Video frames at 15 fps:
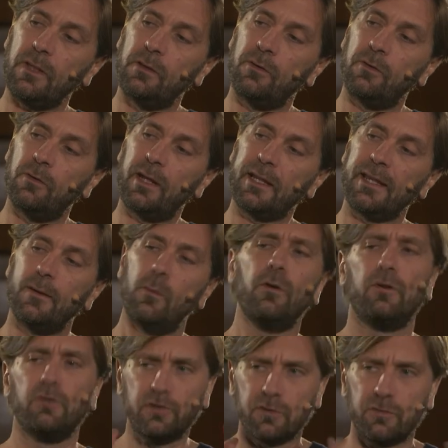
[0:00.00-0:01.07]
you know, like, well,
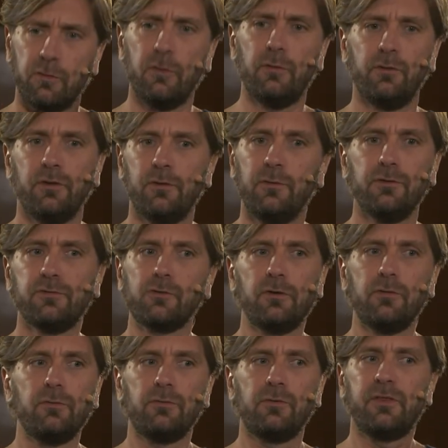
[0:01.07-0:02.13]
look through, you know, you start
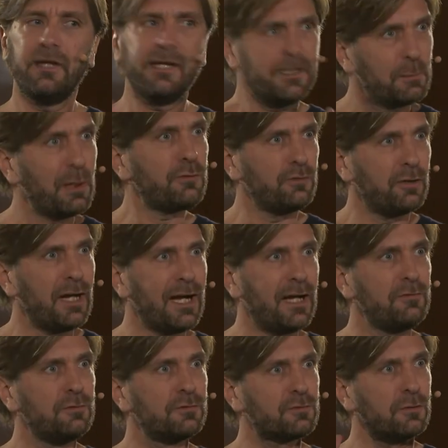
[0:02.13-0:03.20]
to think about your
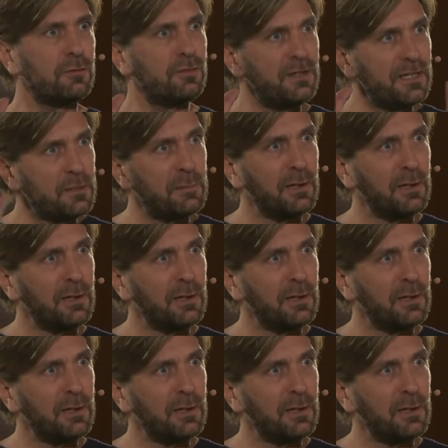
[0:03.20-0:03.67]
life, you start to think